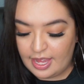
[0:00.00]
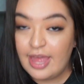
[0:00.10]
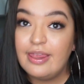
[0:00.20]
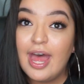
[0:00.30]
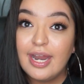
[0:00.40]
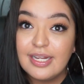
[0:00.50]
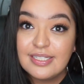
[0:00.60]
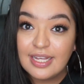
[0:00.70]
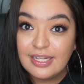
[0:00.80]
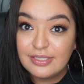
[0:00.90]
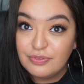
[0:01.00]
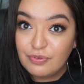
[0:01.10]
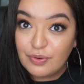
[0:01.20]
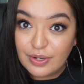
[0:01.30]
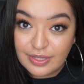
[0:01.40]
And that is it
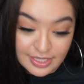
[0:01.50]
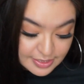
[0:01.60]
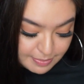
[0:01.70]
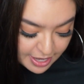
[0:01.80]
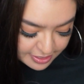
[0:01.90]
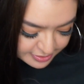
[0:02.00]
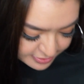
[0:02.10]
for this box.